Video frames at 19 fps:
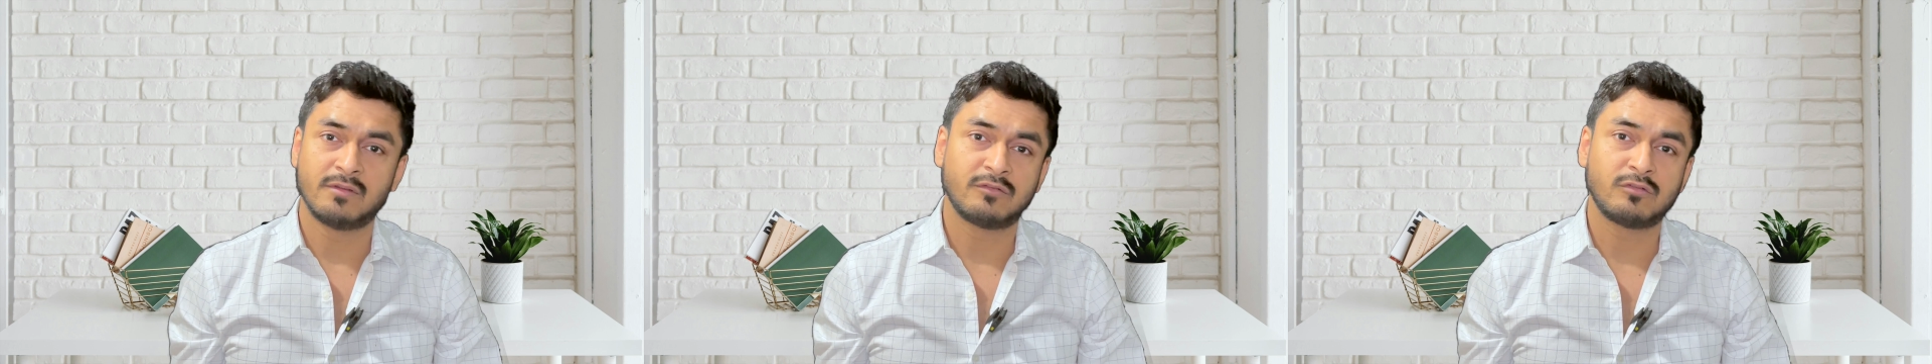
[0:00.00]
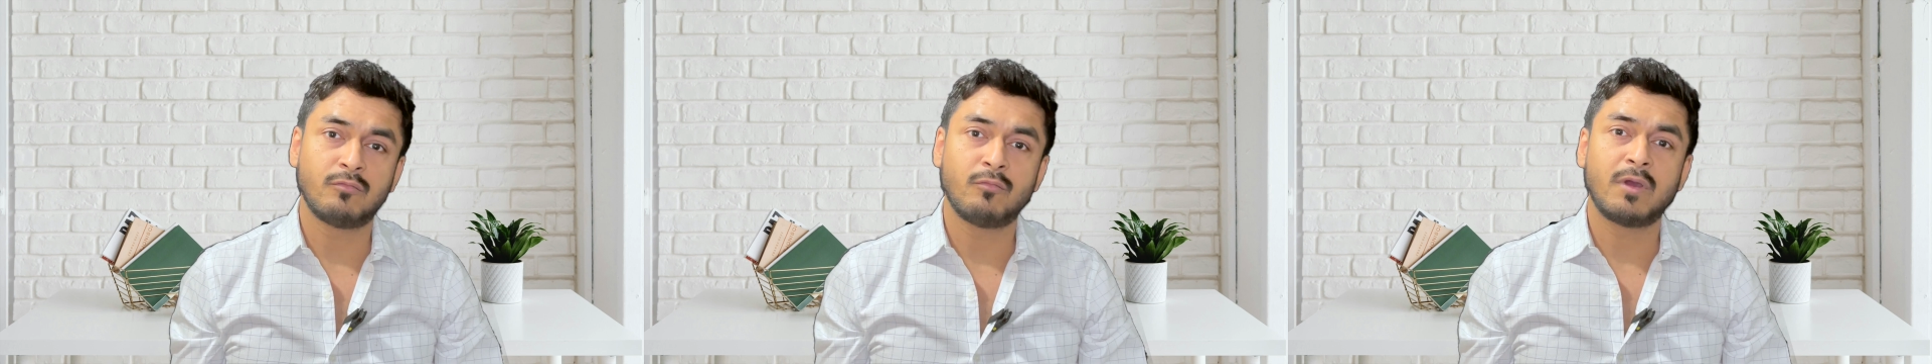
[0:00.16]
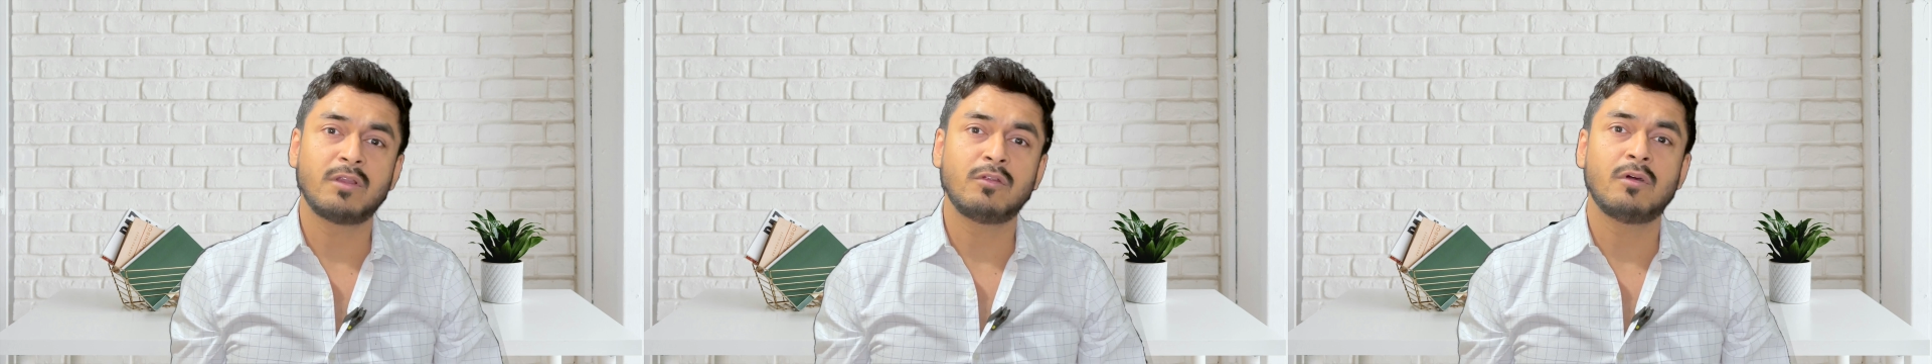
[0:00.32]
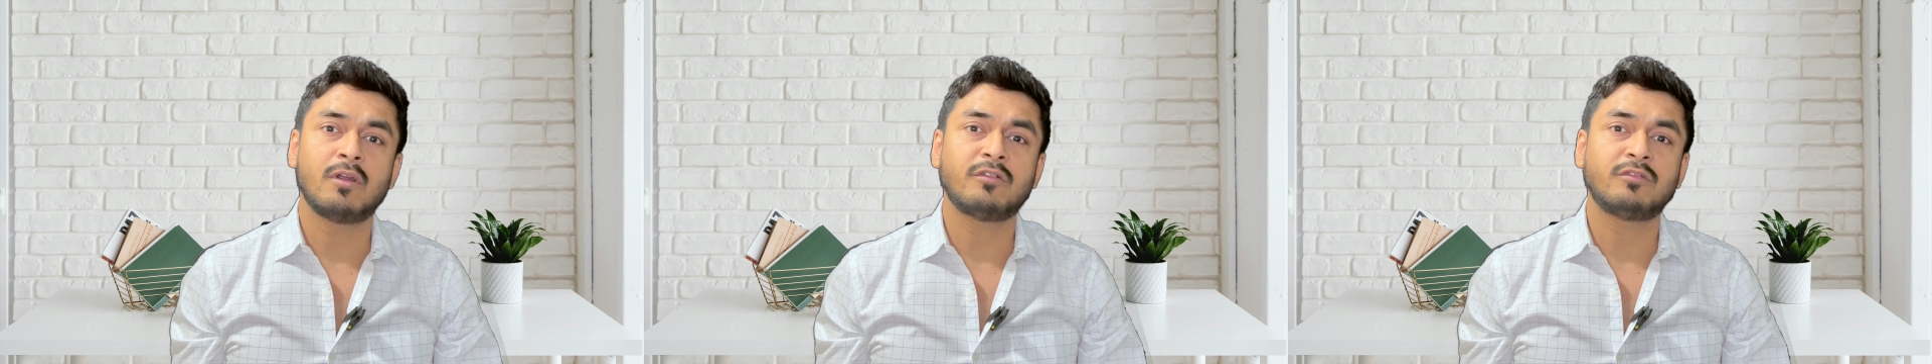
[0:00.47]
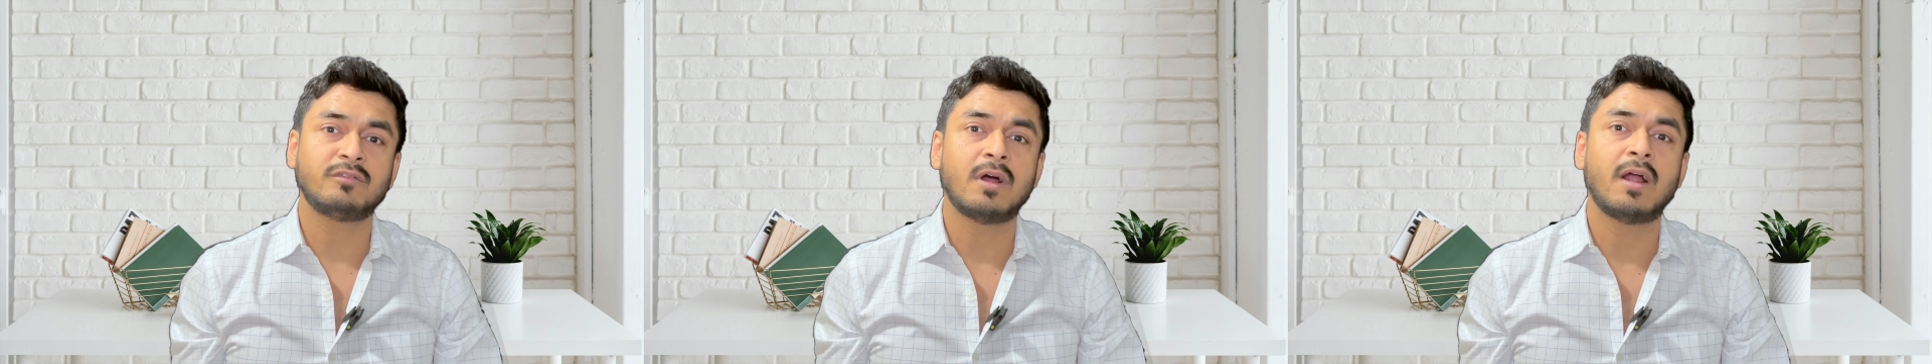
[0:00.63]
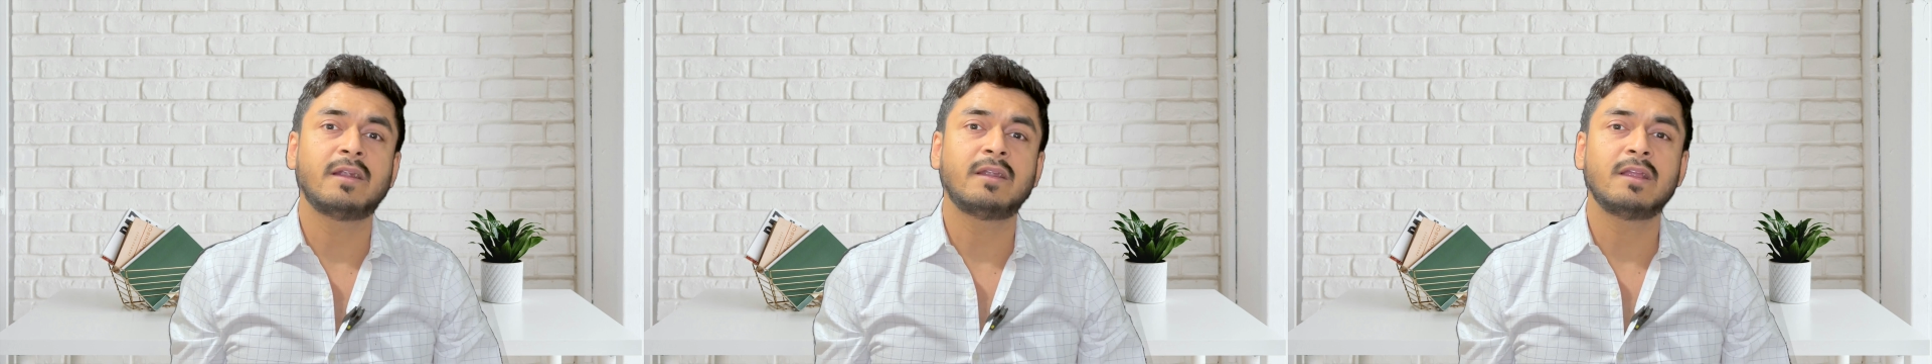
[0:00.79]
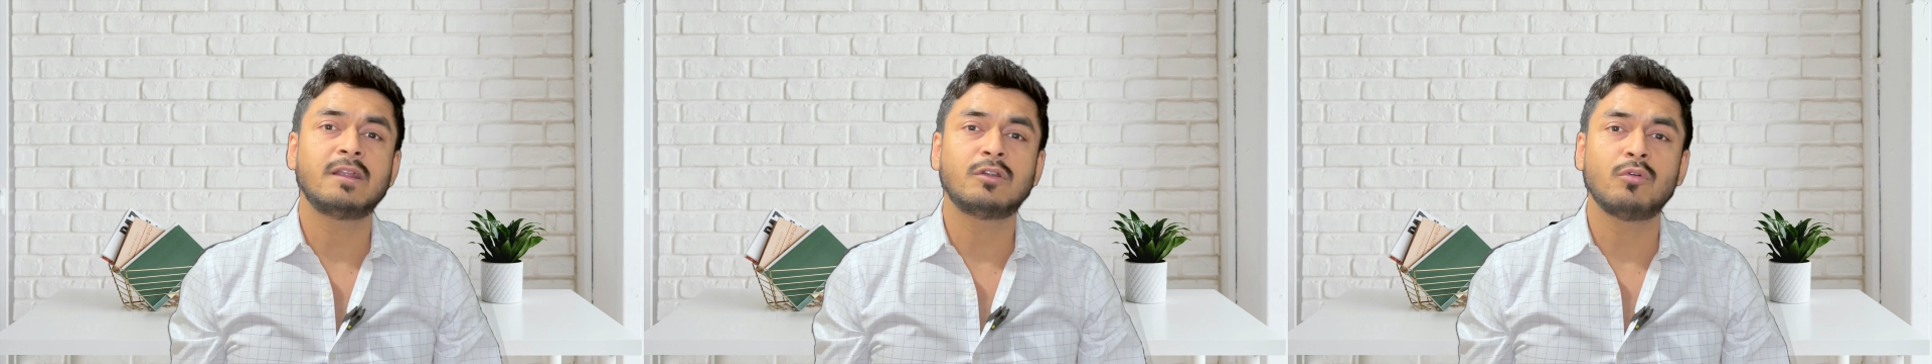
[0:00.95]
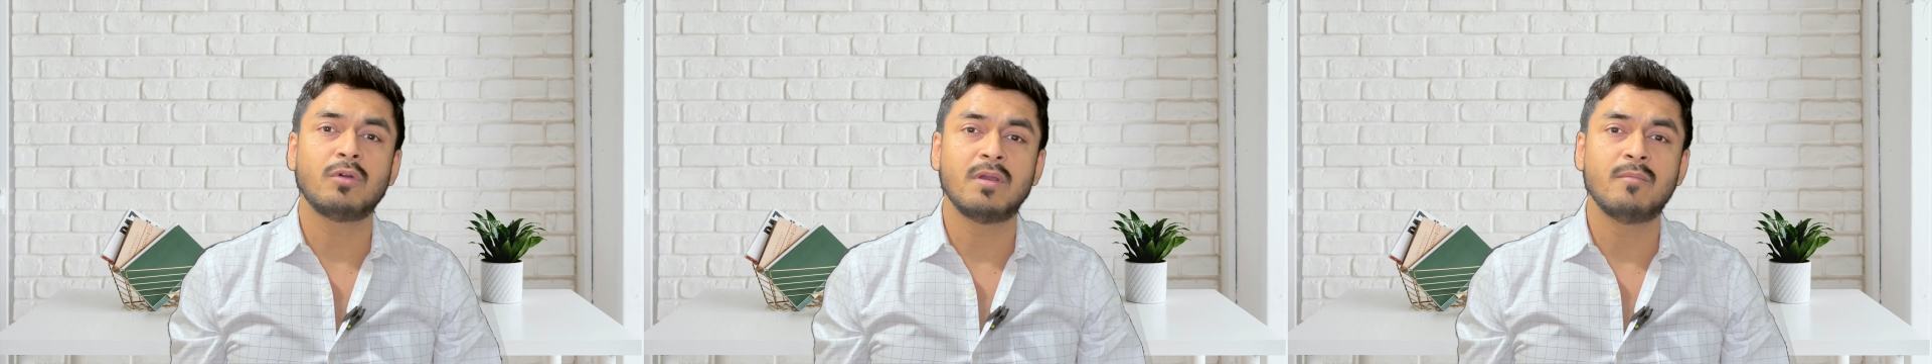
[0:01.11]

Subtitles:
So when you are starting to